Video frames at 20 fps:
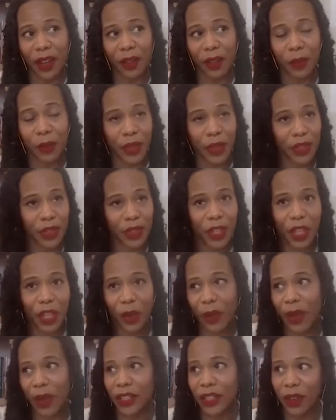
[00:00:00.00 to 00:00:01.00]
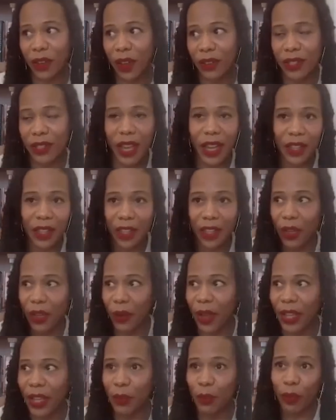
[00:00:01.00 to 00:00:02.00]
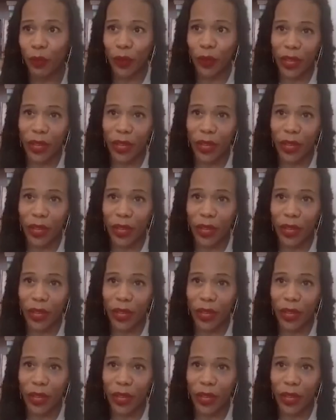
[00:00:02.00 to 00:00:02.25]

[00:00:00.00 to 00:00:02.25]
within the U.S. or outside the U.S.,